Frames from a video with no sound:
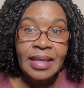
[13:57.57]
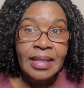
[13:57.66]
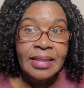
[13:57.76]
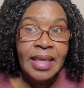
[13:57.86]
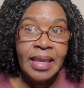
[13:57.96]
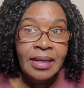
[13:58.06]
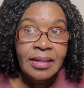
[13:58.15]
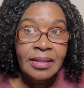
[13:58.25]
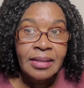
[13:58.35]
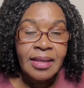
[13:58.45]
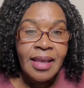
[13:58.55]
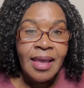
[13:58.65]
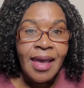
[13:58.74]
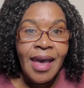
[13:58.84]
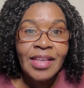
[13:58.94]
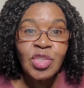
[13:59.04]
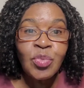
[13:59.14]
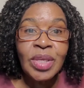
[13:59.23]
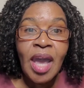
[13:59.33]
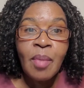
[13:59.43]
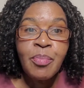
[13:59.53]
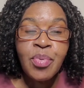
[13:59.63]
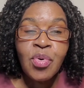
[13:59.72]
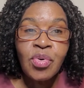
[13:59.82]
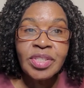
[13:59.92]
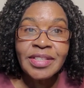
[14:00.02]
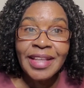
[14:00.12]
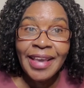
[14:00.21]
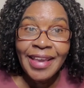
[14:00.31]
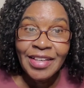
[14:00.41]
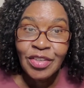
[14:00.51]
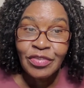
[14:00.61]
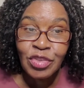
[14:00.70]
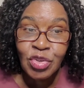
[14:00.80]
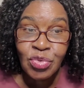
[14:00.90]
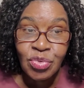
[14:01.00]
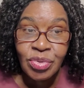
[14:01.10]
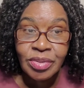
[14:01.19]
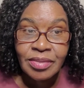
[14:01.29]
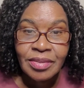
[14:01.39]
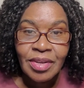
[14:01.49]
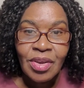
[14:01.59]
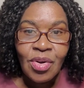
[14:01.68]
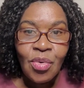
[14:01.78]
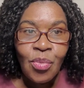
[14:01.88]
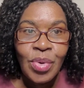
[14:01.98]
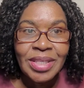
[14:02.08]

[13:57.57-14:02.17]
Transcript: Then, as we approach the end of June, we